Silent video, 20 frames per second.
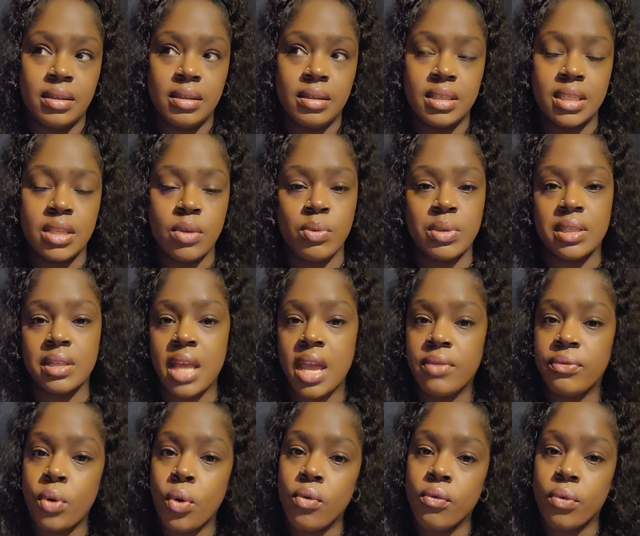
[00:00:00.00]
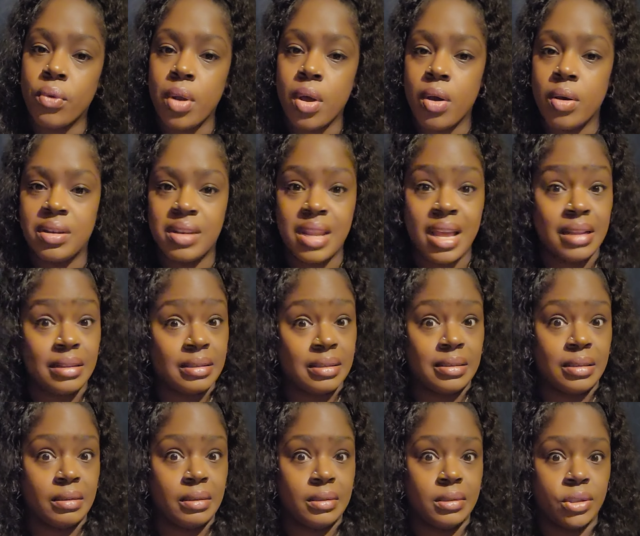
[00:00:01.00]
someone's life overall and not
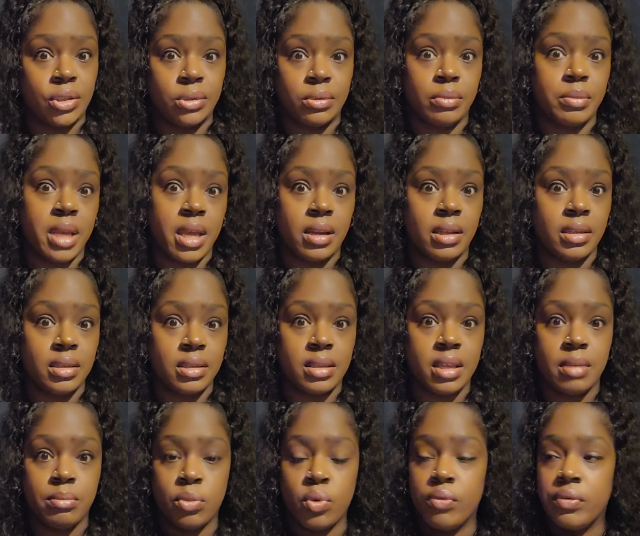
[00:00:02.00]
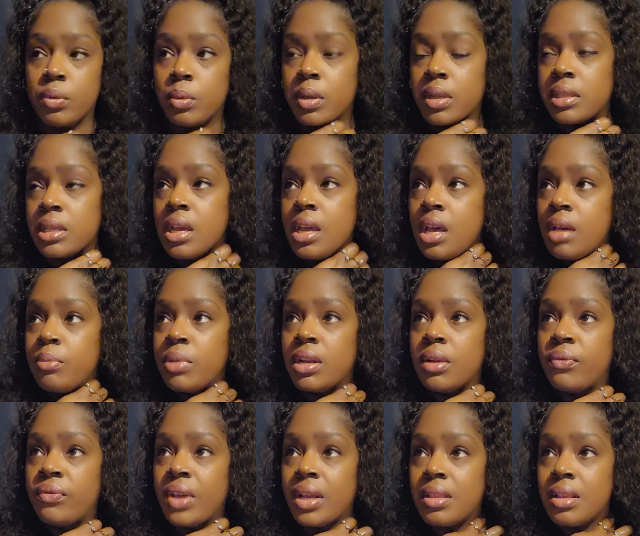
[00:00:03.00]
as dramatic as that movie was, but the
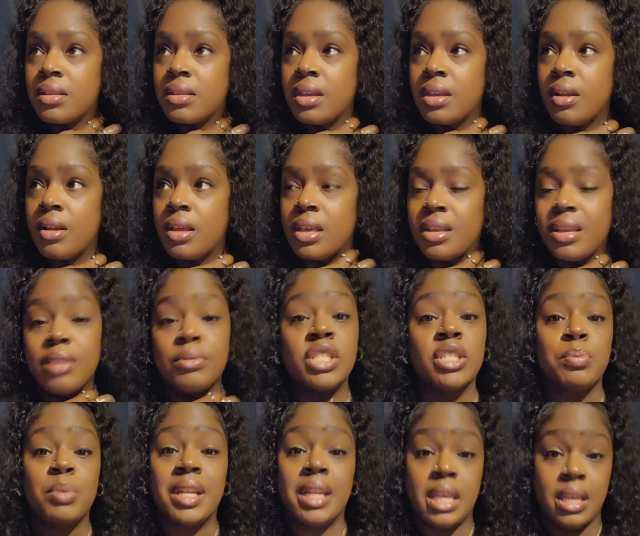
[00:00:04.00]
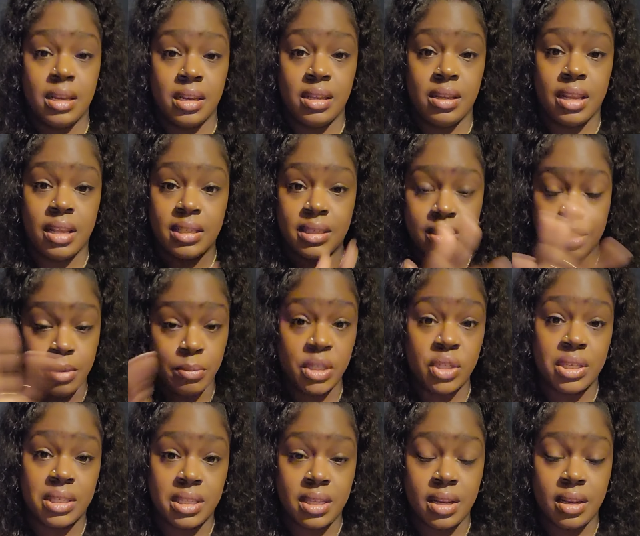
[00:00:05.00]
fact that there, it, it just put an ending. Let's, let me
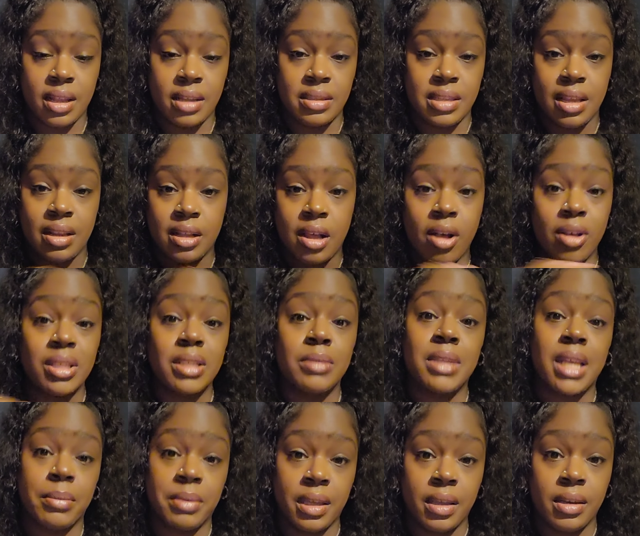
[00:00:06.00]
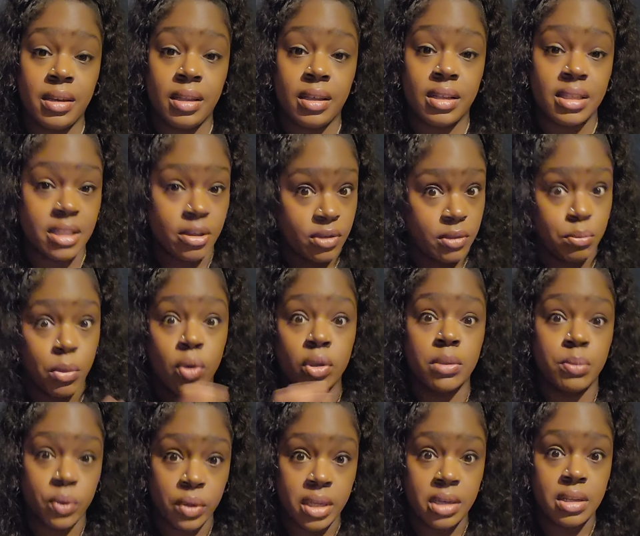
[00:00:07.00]
just say it like that. It caused some type of ending because there was
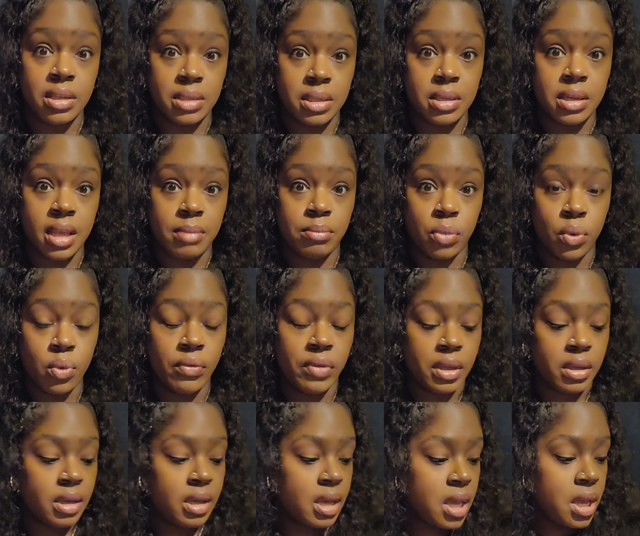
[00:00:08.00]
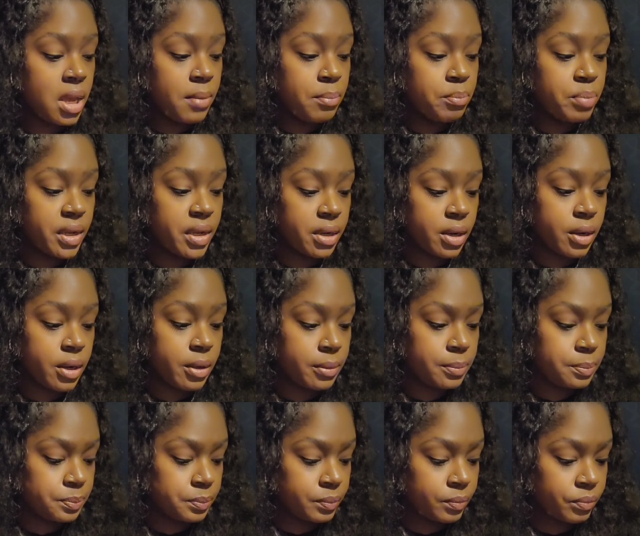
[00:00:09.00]
multiple endings in that movie. But,
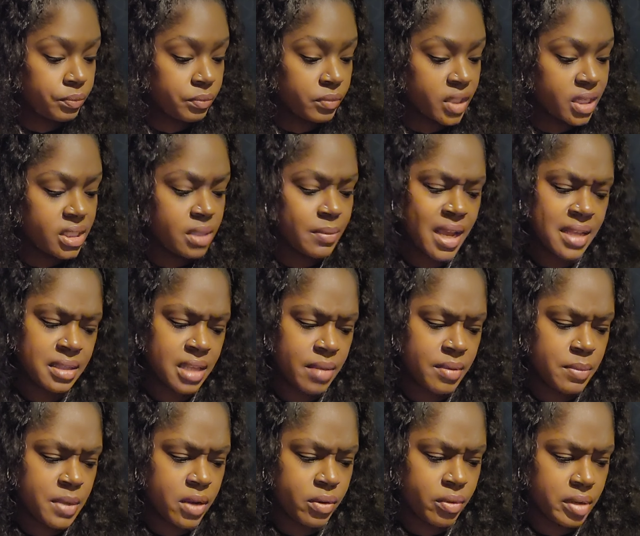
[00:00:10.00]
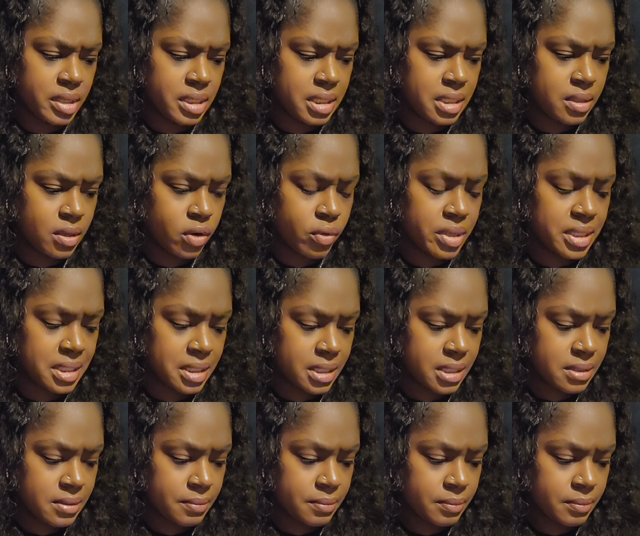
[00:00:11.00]
um, somebody's name could be Chris, Kristen.